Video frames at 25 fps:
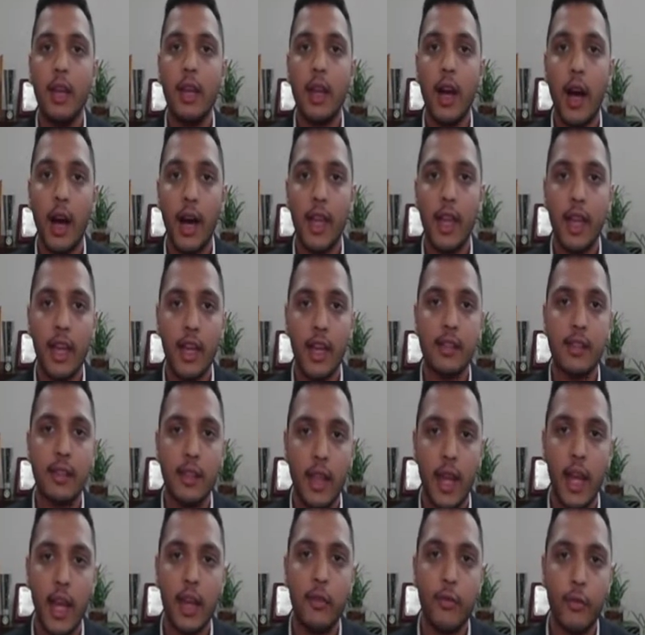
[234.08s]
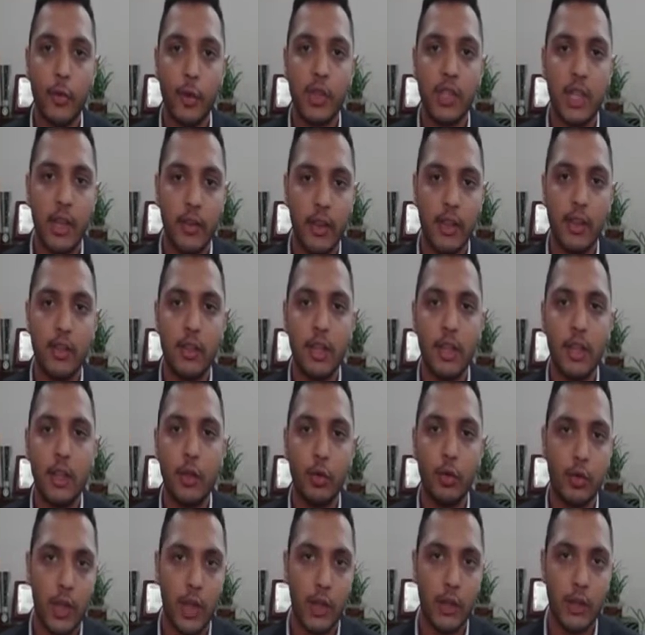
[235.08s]
IS
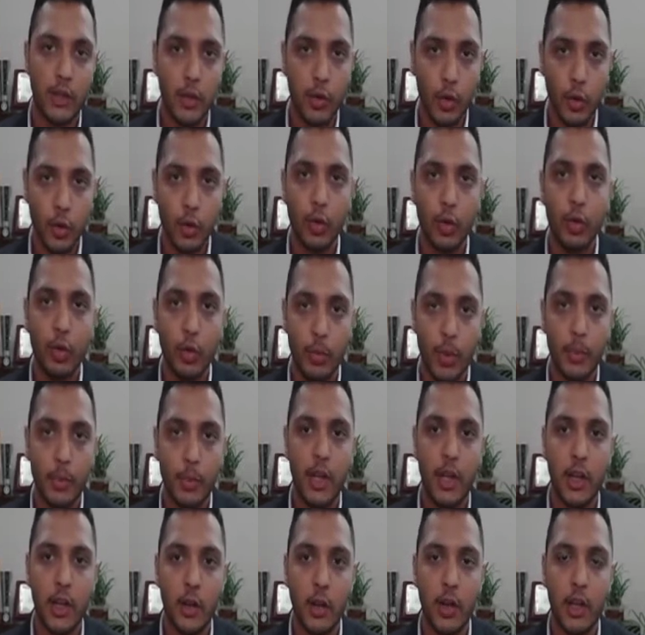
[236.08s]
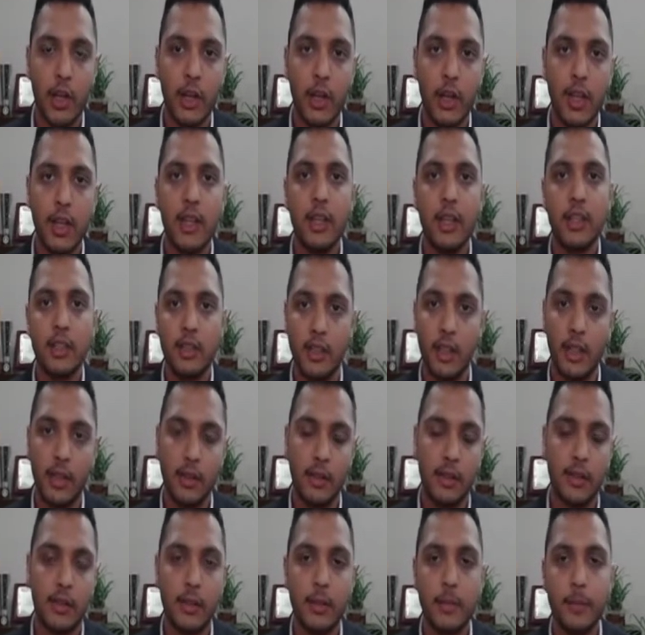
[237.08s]
9473/2002 to be particular states.